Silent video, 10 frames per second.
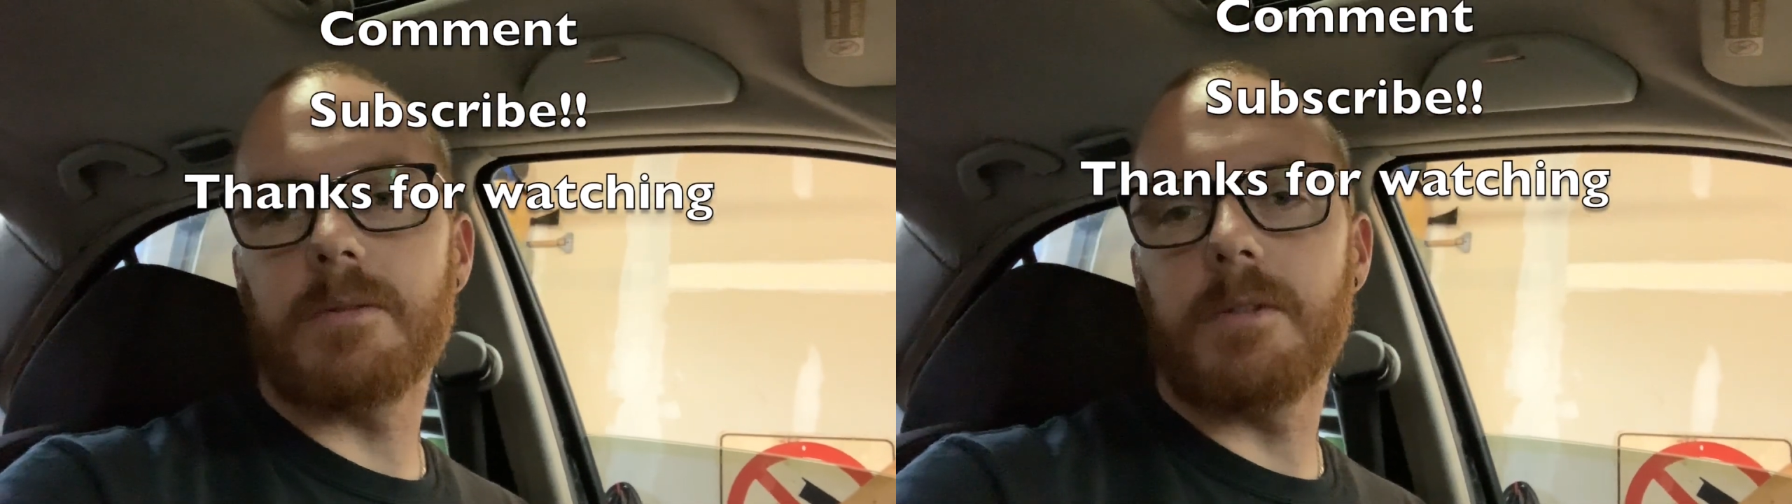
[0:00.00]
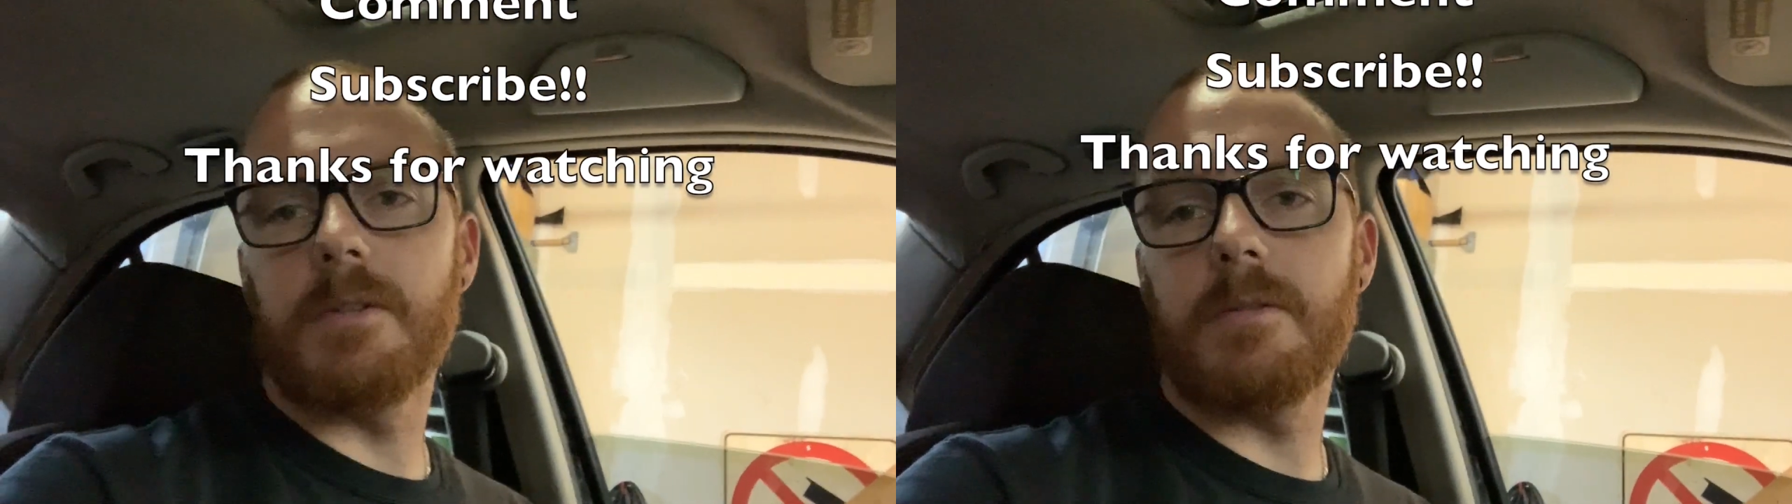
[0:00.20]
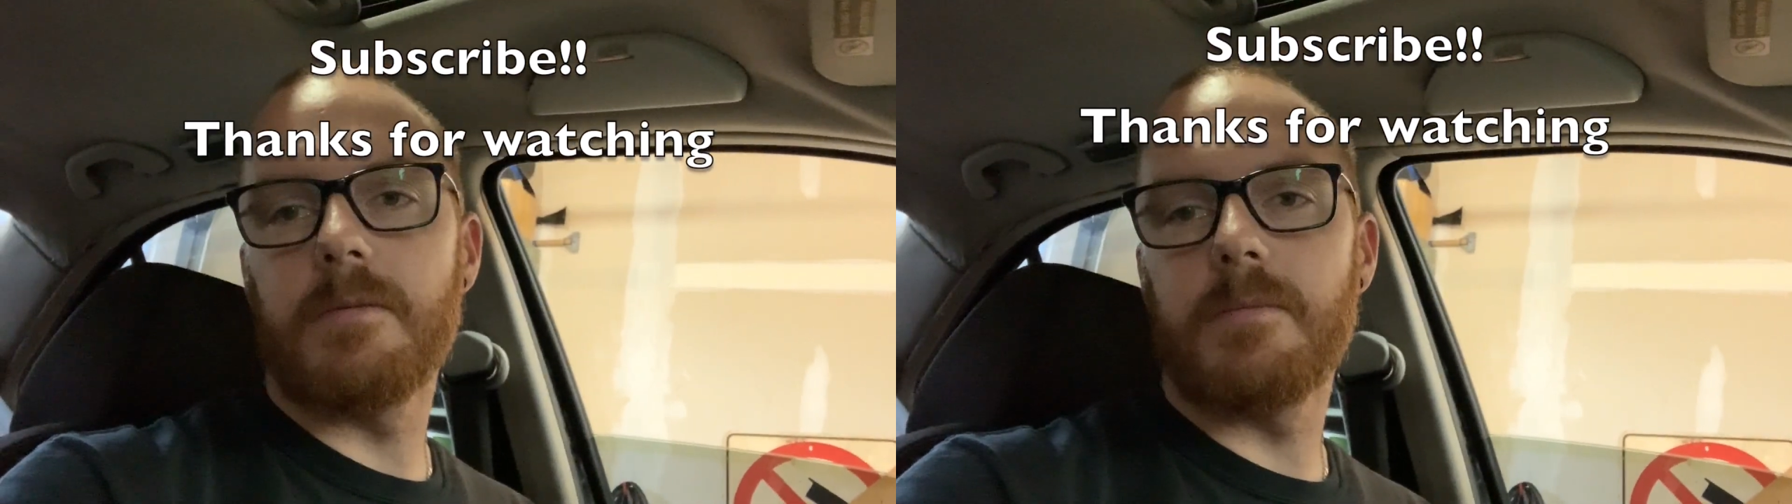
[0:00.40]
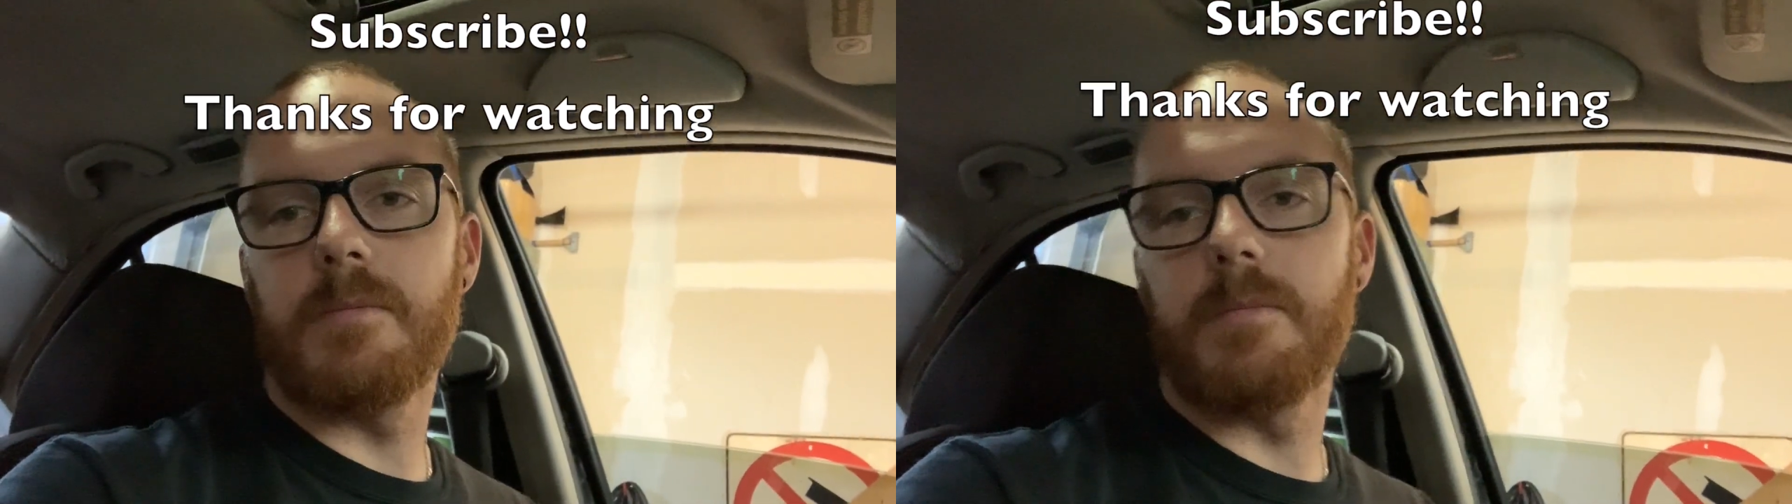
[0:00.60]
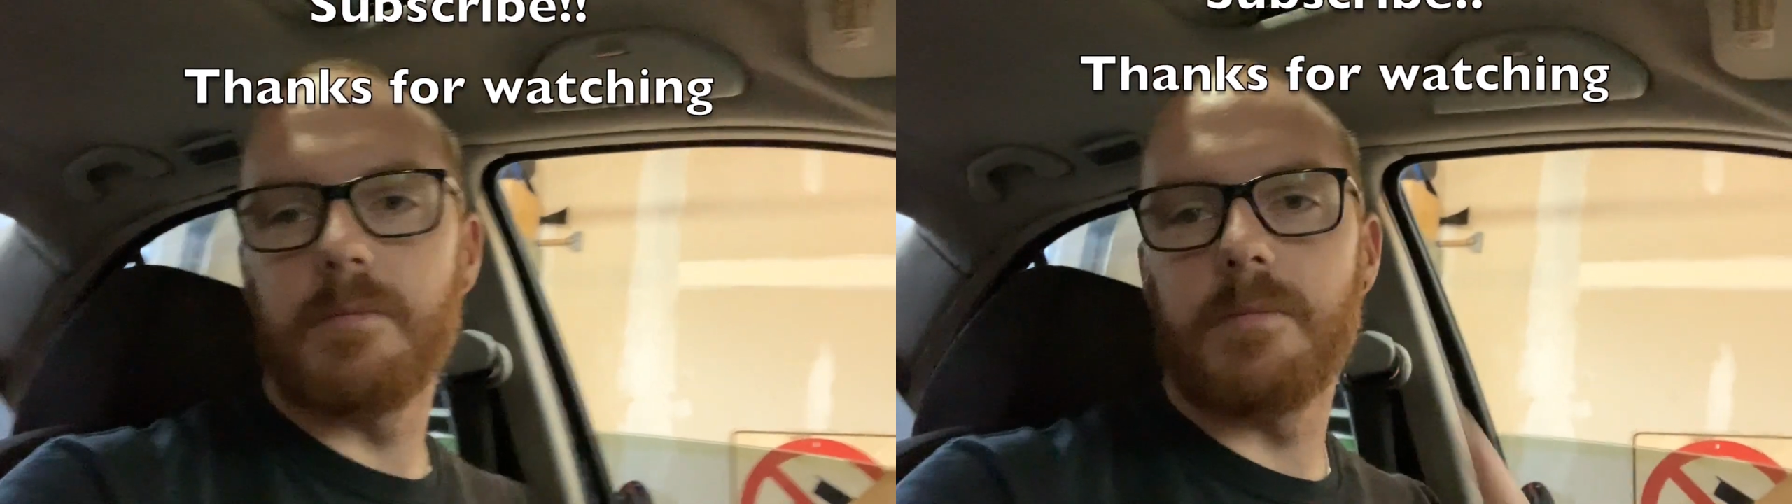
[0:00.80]
one.
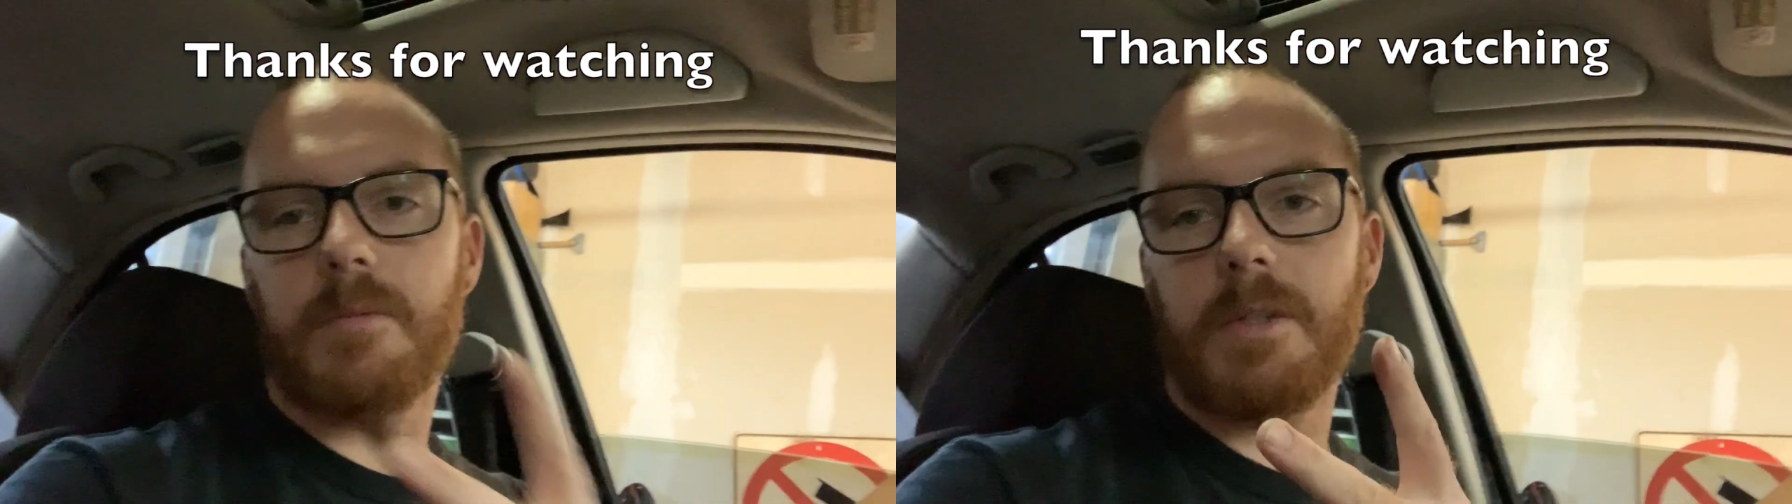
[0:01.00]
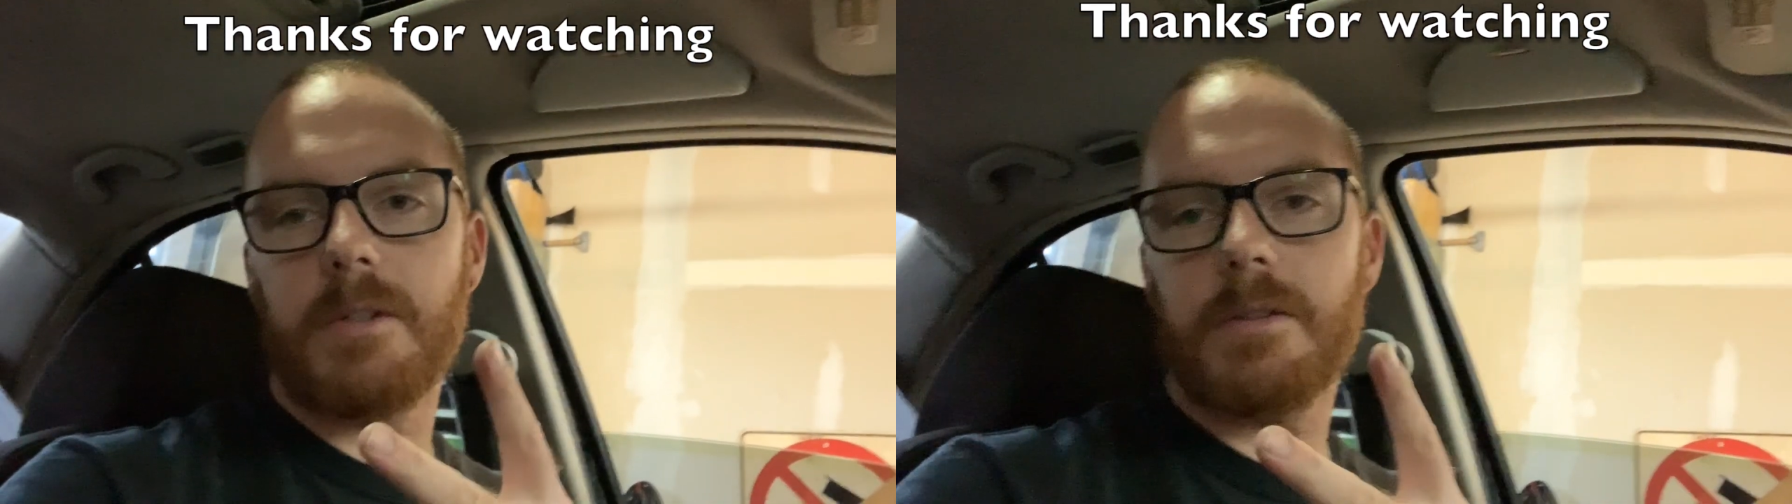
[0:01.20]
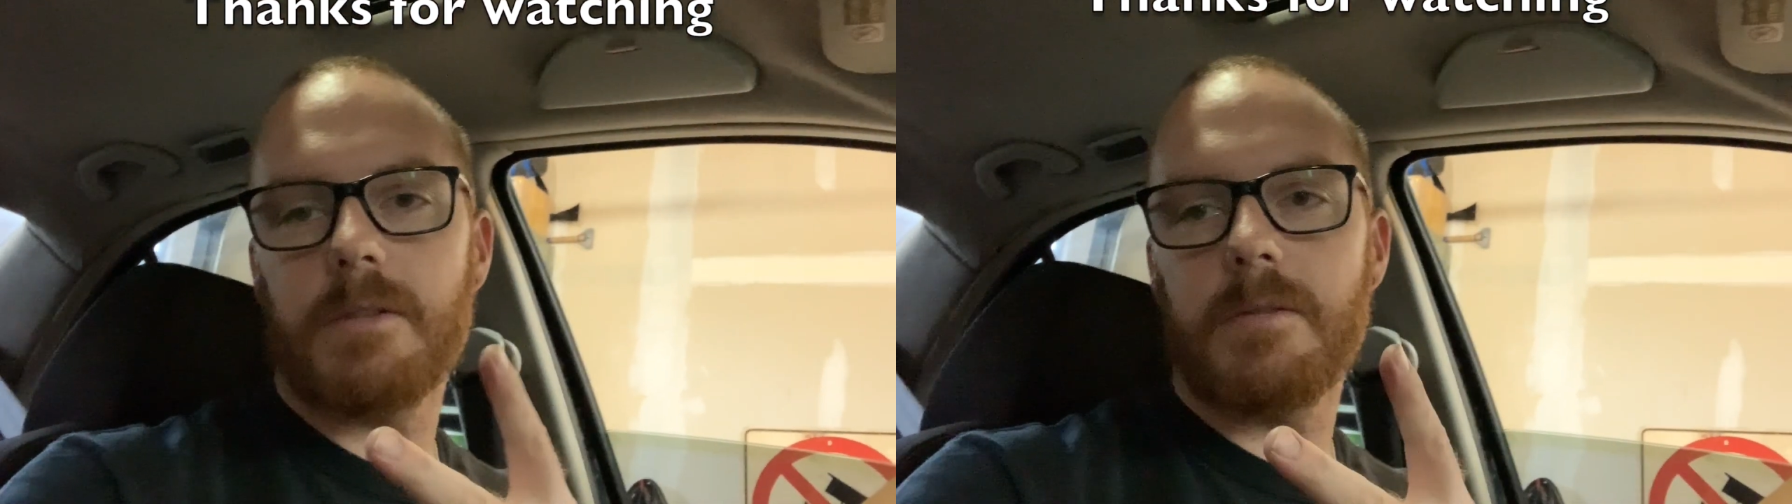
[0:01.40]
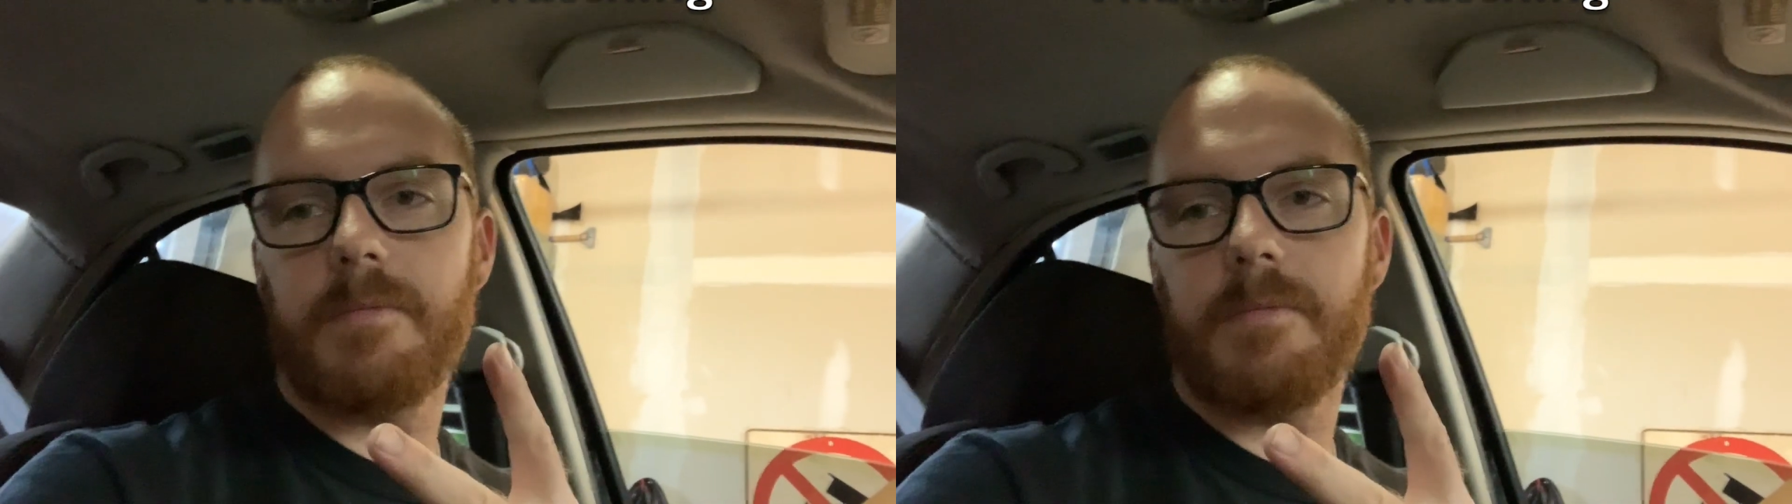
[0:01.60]
Peace.